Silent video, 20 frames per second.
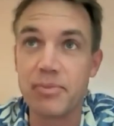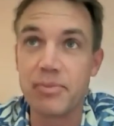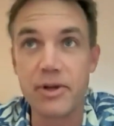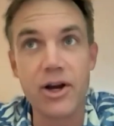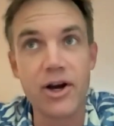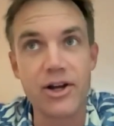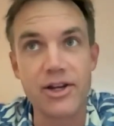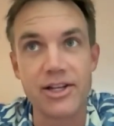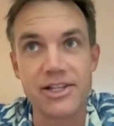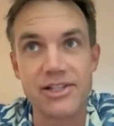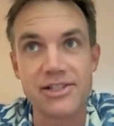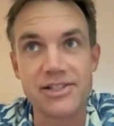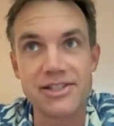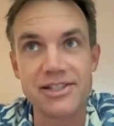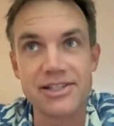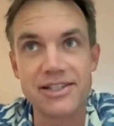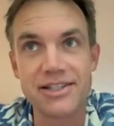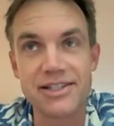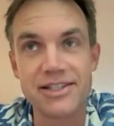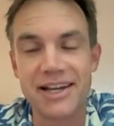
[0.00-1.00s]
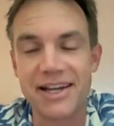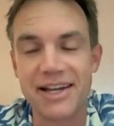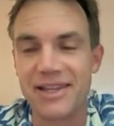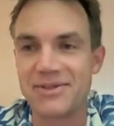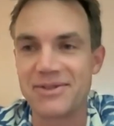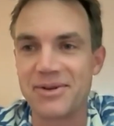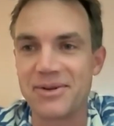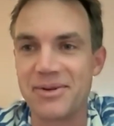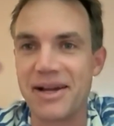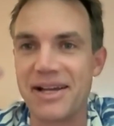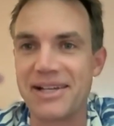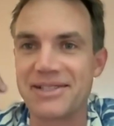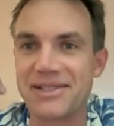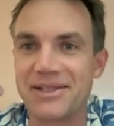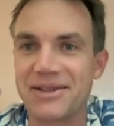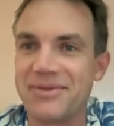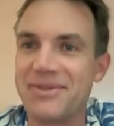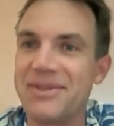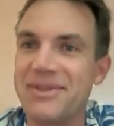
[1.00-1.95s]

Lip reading: Be honest. And so I ask him.